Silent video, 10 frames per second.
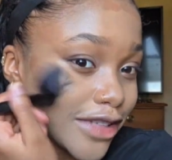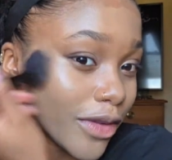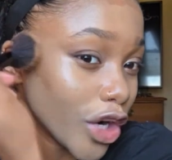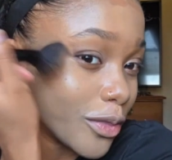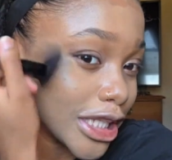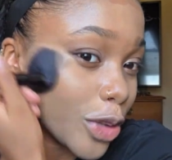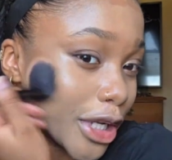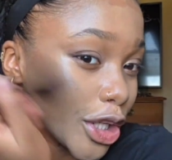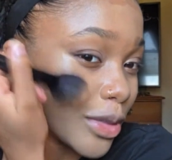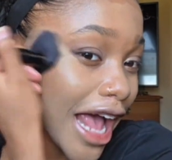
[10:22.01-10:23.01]
if my forehead was a little
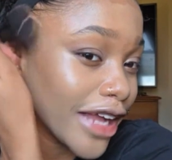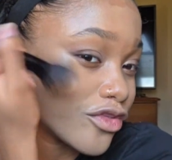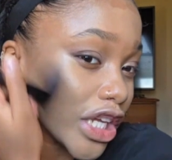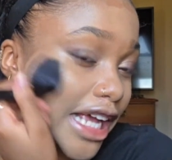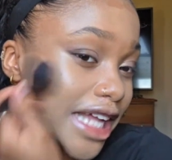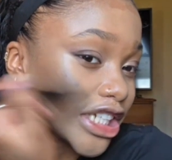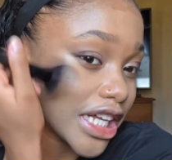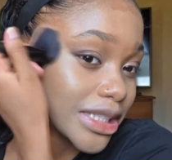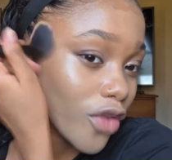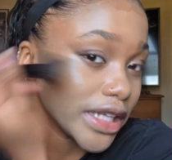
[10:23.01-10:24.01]
bigger. But I realized I just
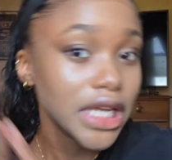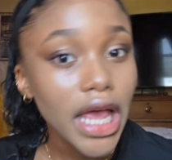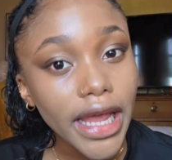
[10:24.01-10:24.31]
got a small face.